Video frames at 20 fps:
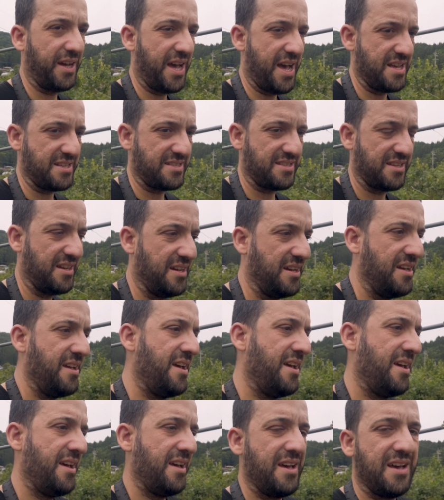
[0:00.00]
as a
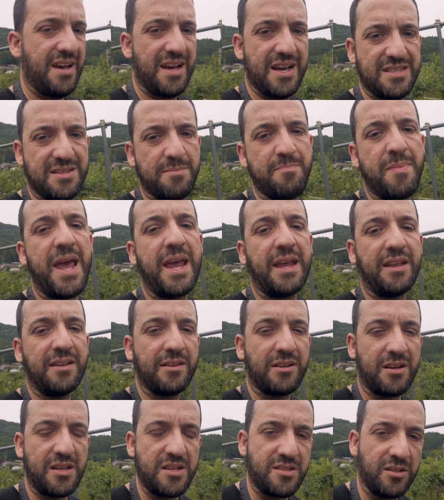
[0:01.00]

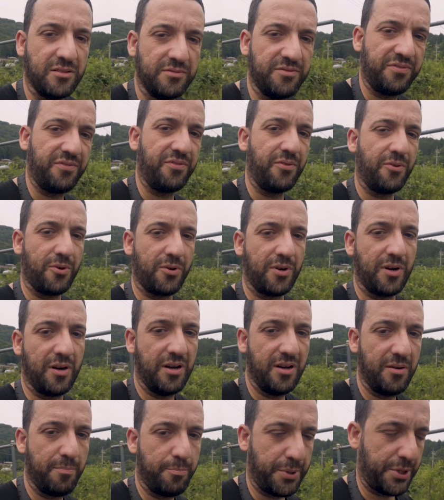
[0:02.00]
main reason for
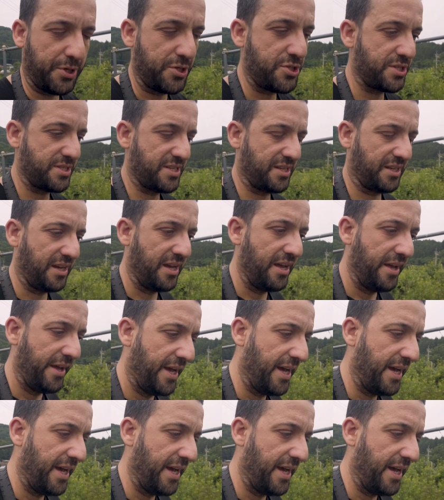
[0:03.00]
purchasing